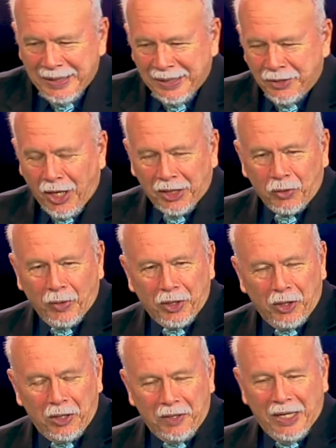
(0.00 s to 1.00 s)
I talked to a
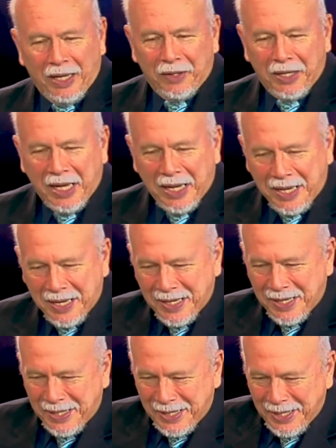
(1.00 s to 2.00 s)
girl the other day.
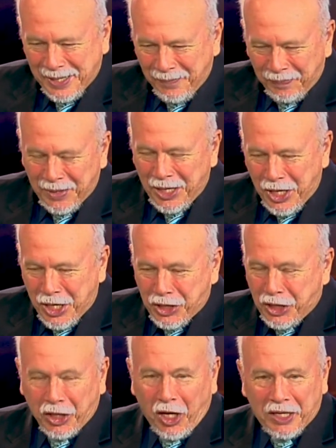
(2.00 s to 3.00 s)

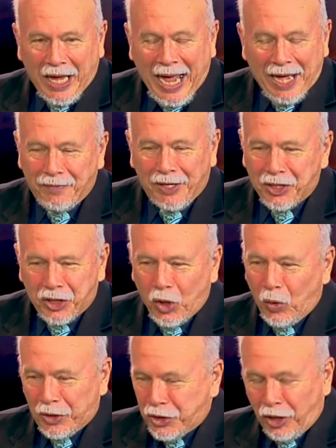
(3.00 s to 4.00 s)
She'd gone to Adventist
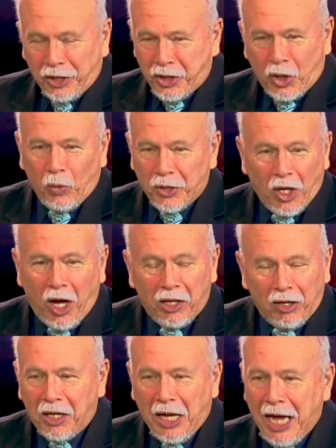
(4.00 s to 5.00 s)
schools, church schools, all
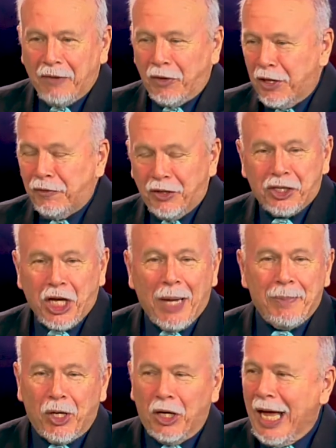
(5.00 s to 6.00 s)
her life. For the first
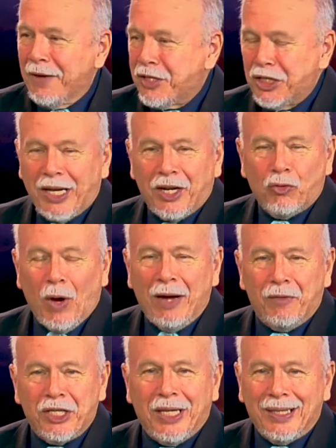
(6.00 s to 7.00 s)
time in her life, she's at a
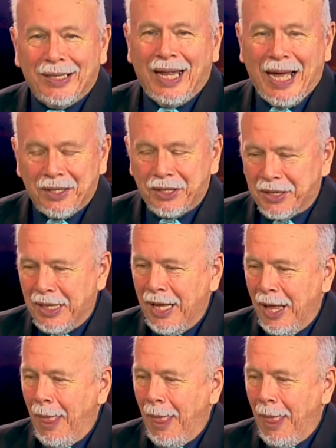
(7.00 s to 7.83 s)
driver's ed class.